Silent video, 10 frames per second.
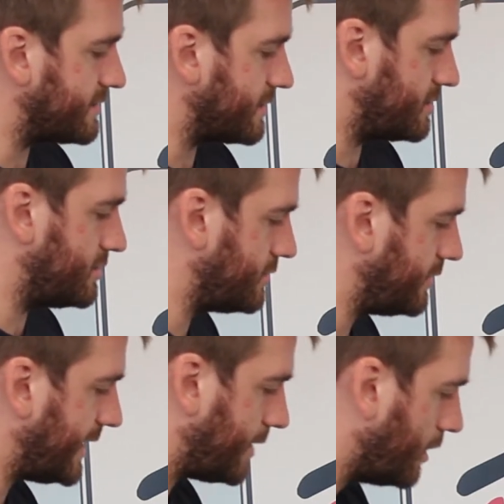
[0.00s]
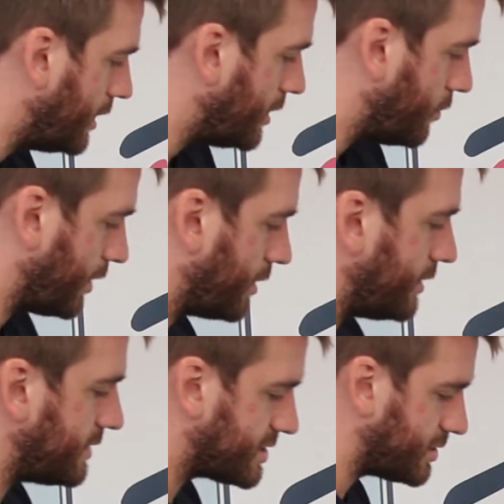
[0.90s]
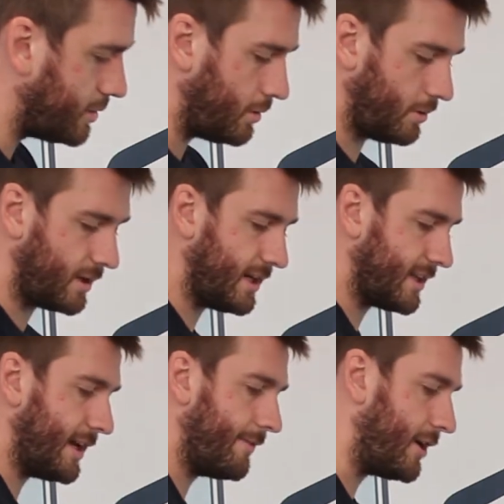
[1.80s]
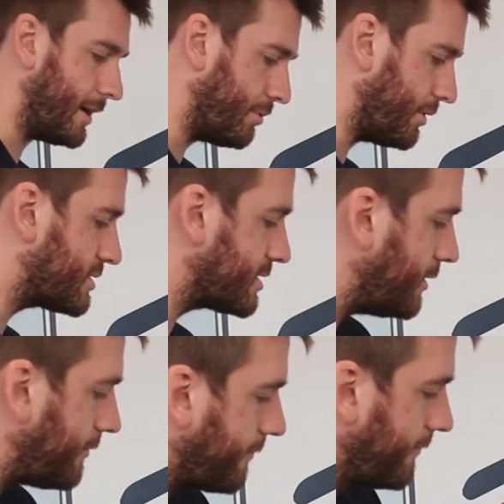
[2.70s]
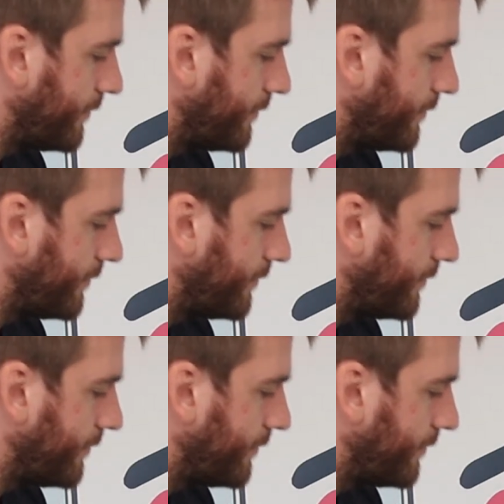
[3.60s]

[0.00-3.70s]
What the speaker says: So to do that, we're going to connect that via Bluetooth.